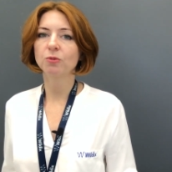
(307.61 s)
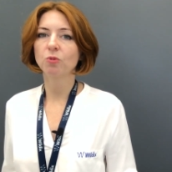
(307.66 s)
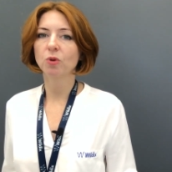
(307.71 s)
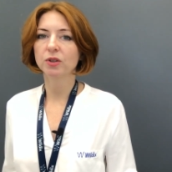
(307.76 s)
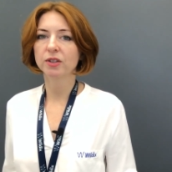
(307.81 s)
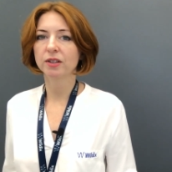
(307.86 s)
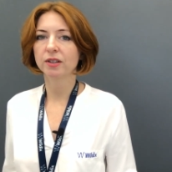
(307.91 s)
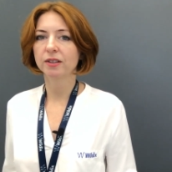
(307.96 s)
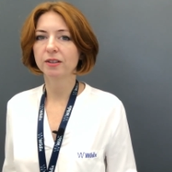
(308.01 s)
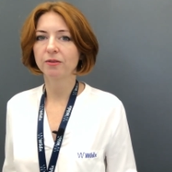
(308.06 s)

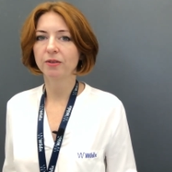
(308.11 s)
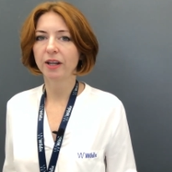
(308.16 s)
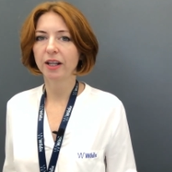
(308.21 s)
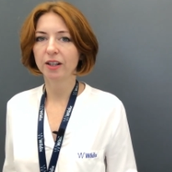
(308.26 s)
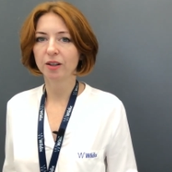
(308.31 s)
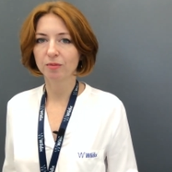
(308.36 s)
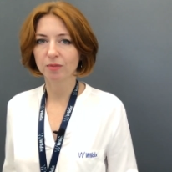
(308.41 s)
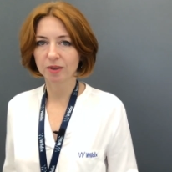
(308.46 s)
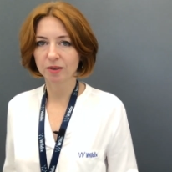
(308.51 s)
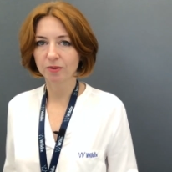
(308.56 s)
wasn't
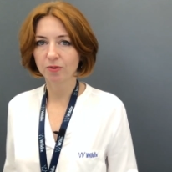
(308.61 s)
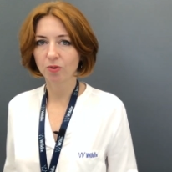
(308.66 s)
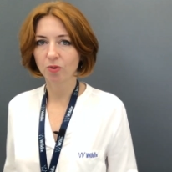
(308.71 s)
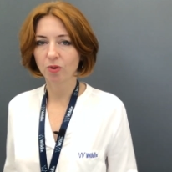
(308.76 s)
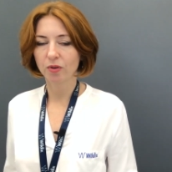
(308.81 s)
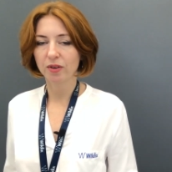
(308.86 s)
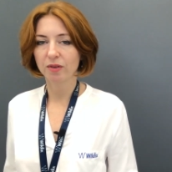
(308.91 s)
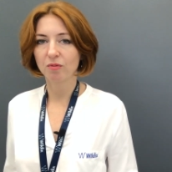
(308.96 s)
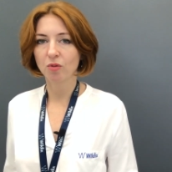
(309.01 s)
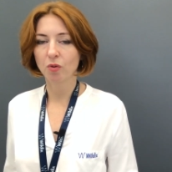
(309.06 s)
available
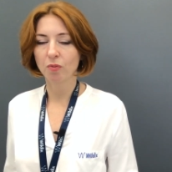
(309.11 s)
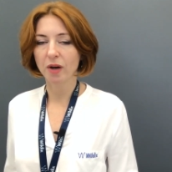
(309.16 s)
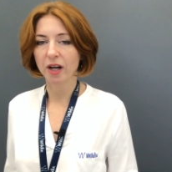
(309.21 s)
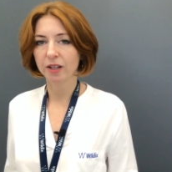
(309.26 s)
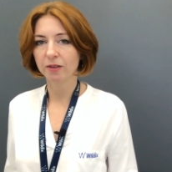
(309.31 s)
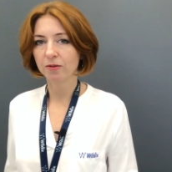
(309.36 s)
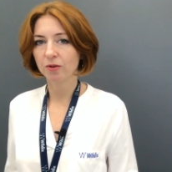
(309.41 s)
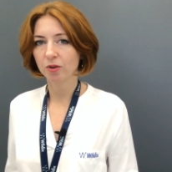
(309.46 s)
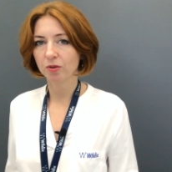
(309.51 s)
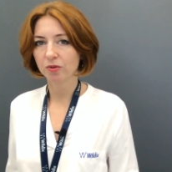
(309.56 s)
for the
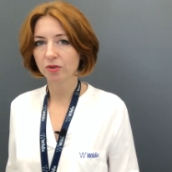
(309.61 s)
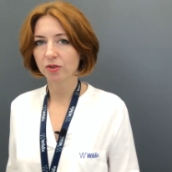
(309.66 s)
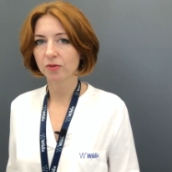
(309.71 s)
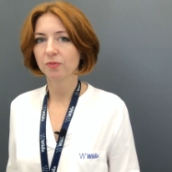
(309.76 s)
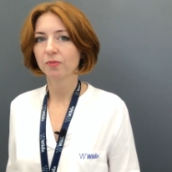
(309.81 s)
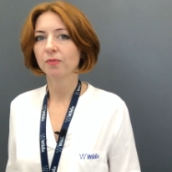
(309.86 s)
mobile phones.